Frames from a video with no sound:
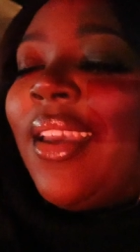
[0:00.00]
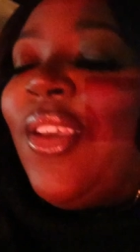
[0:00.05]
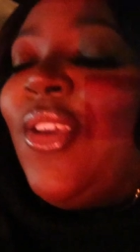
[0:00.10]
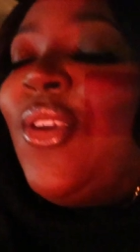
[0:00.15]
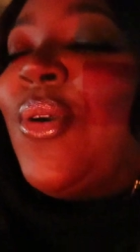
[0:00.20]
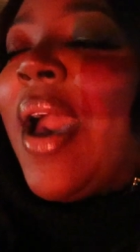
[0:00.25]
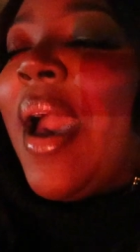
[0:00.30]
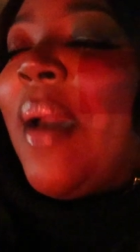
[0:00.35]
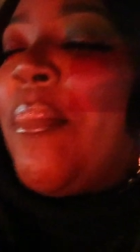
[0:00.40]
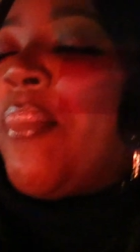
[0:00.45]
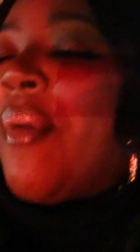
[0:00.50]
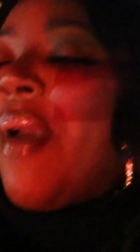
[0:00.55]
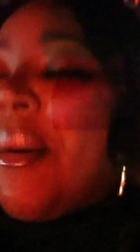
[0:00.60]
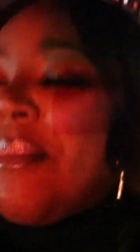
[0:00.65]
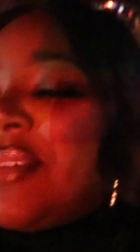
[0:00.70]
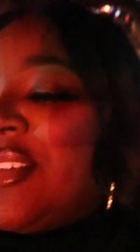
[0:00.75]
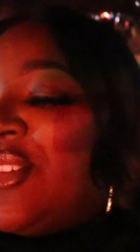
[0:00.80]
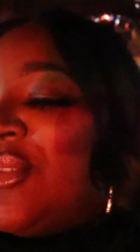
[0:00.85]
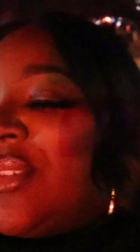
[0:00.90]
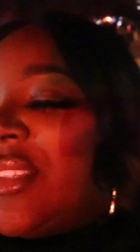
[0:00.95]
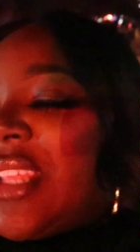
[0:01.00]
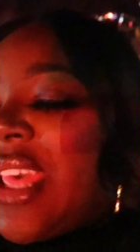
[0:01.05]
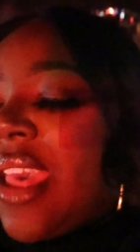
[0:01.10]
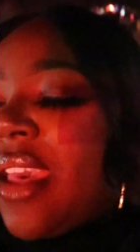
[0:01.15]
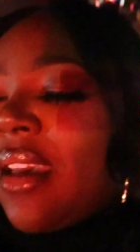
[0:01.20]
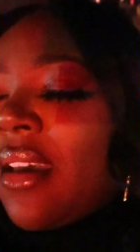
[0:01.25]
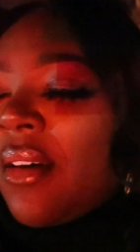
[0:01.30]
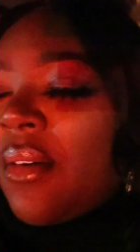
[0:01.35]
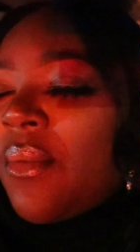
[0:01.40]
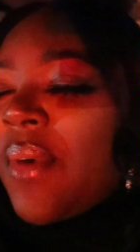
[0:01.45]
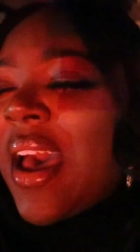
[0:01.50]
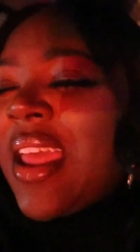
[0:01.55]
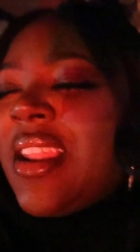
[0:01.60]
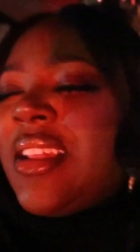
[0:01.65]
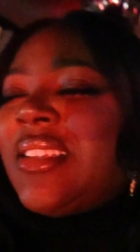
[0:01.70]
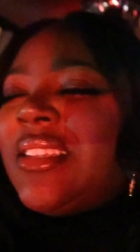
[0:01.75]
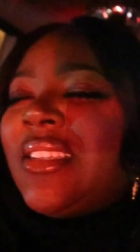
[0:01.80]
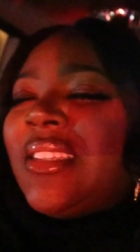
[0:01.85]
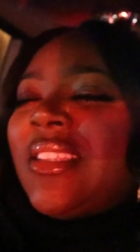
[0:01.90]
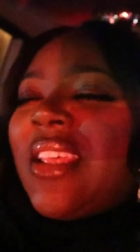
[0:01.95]
You, I promise you said, why
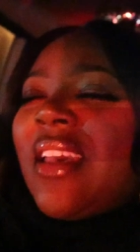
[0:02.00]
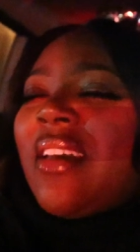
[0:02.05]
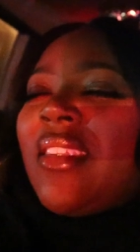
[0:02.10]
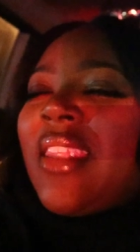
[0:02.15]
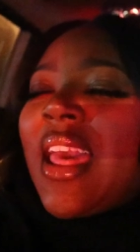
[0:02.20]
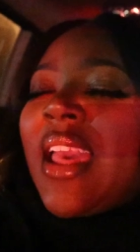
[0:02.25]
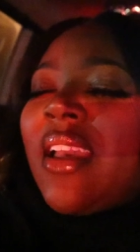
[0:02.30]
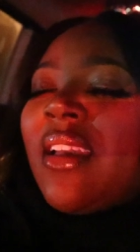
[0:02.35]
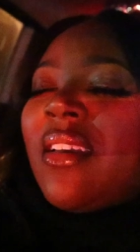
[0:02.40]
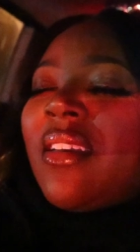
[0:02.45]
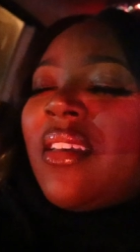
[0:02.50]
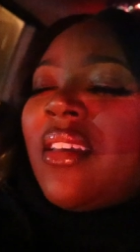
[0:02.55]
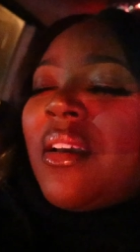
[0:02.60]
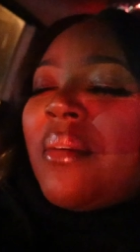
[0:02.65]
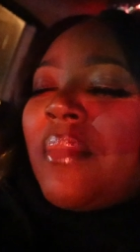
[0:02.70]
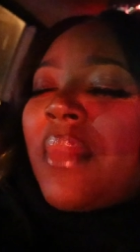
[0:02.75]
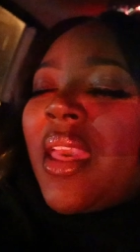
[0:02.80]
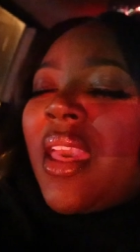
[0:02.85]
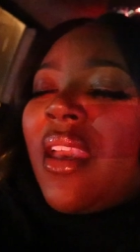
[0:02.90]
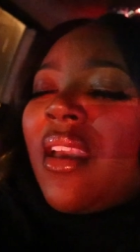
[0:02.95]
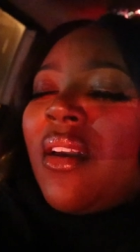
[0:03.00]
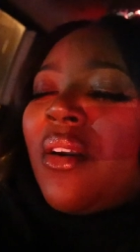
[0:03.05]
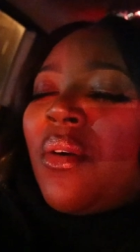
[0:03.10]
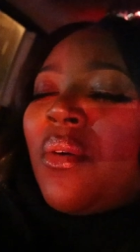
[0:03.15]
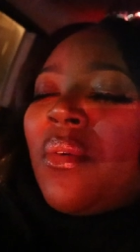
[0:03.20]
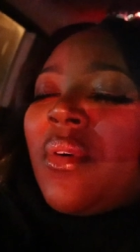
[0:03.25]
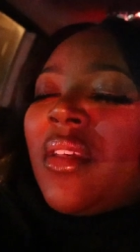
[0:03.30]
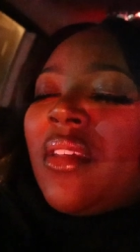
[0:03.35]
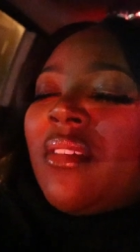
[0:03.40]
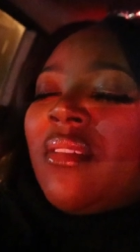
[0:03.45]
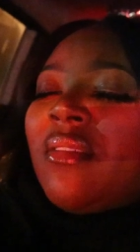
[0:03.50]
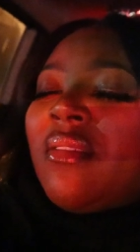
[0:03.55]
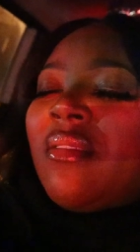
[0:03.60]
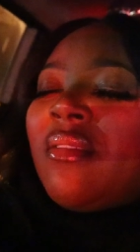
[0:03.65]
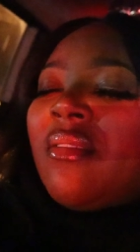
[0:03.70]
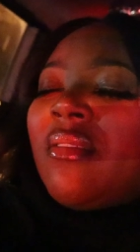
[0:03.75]
does it sound like I'm echoing?